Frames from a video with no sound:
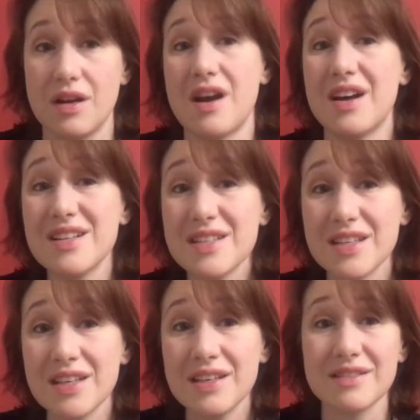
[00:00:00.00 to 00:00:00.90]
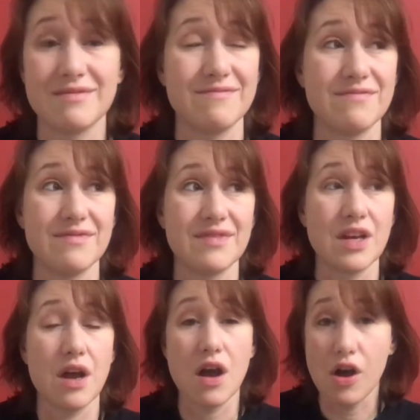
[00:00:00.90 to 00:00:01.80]
honestly,
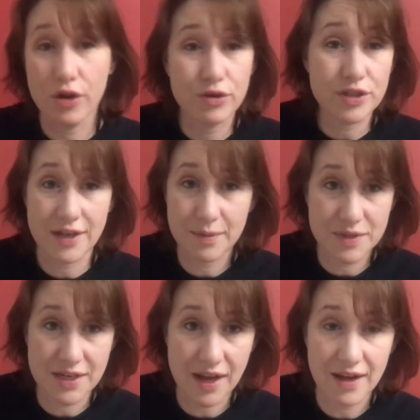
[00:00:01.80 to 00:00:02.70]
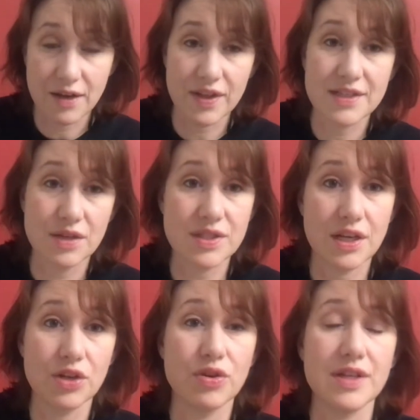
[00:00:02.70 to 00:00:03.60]
100 times a day. Now that sounds
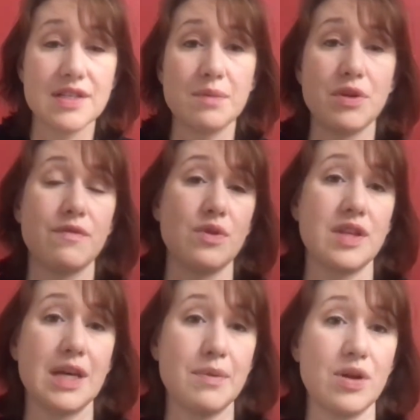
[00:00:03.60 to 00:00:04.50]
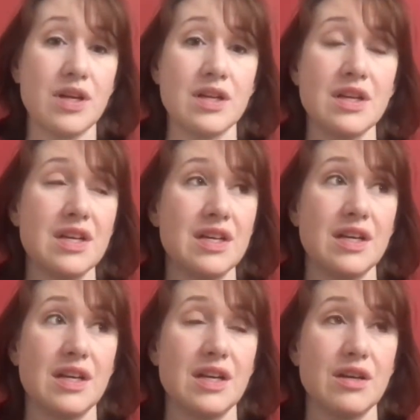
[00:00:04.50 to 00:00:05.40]
kind of crazy, but if you think about it,
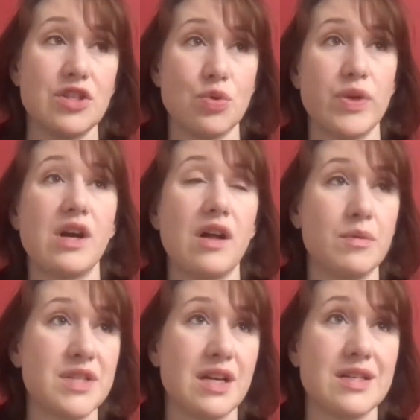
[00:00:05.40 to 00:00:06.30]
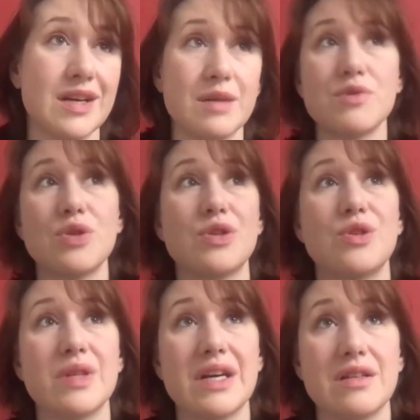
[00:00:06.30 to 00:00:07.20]
to recall him 10 times, you could
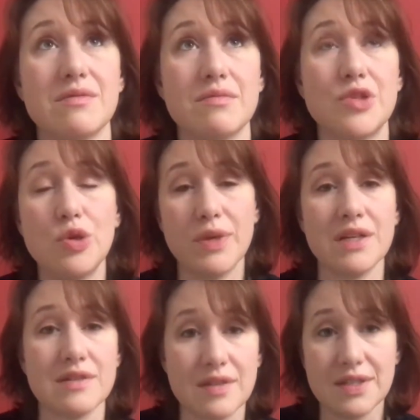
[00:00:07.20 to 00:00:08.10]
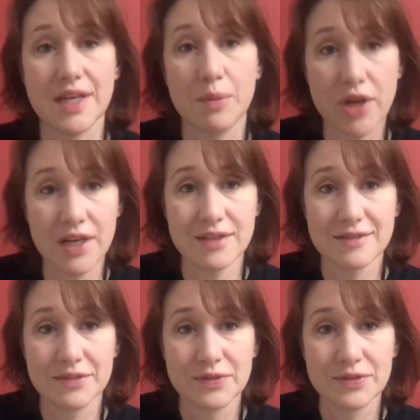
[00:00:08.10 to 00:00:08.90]
do that in 2 minutes and then take a break,